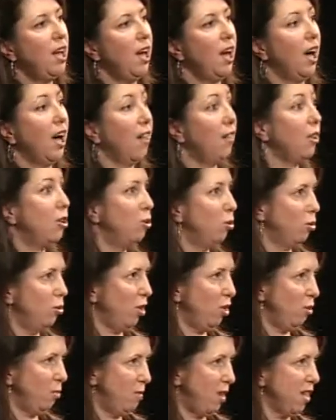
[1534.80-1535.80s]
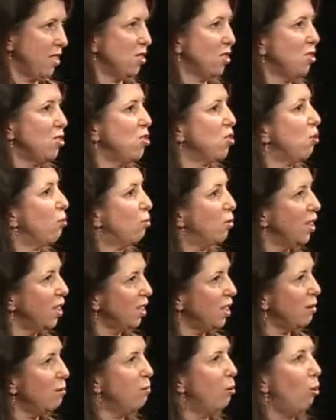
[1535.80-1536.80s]
The gluteal muscles are
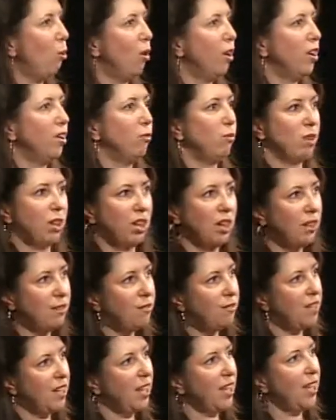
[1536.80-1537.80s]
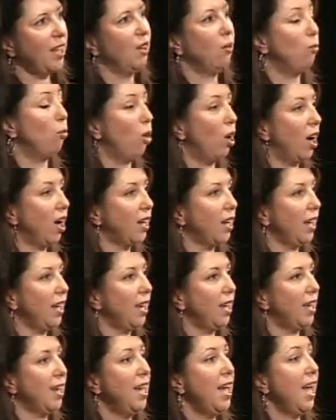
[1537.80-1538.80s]
really important with lifting and
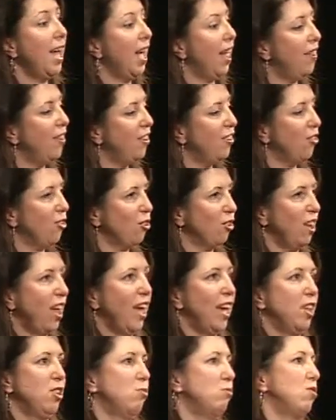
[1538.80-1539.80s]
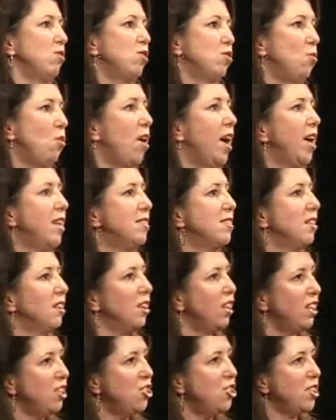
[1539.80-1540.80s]
walking. And then your legs for squats,
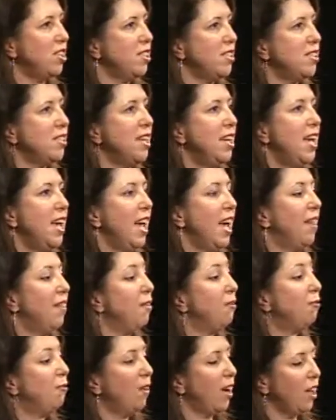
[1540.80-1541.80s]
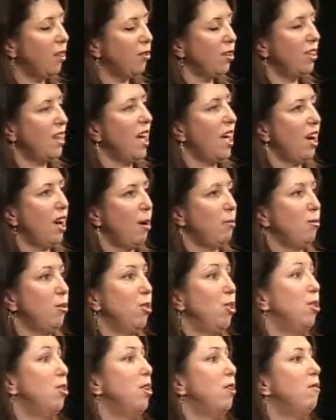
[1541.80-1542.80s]
lunges, and then following that up
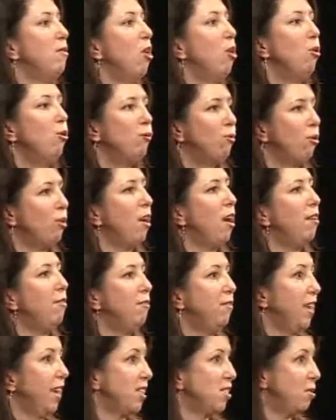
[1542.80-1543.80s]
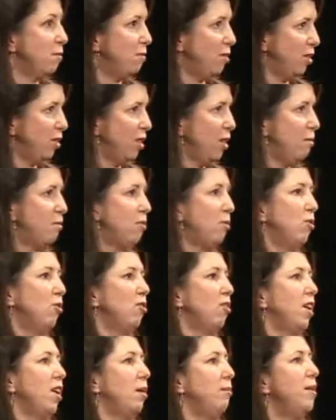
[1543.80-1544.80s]
with a good overall flexibility
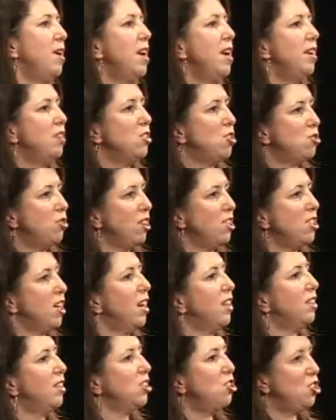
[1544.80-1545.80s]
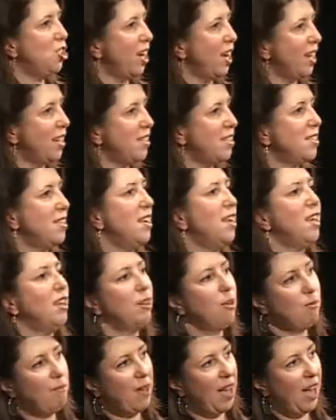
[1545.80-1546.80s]
program to stretch out the chest,
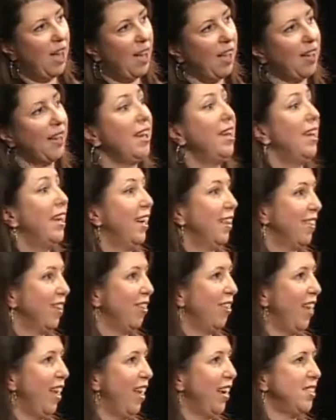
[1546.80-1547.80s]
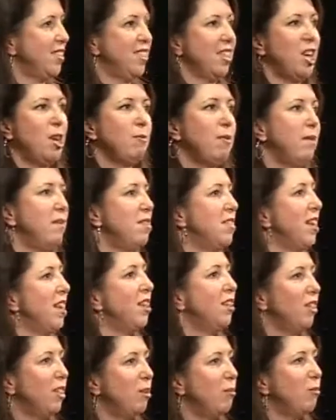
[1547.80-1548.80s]
the back, and the legs to keep
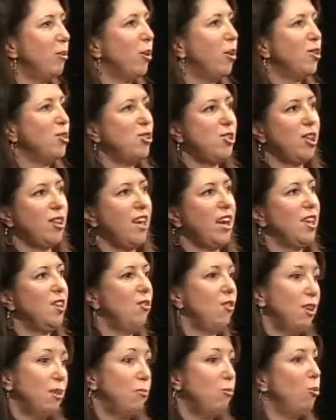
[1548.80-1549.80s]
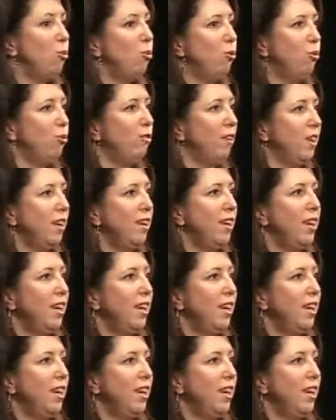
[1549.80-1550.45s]
everything limber so that you can move and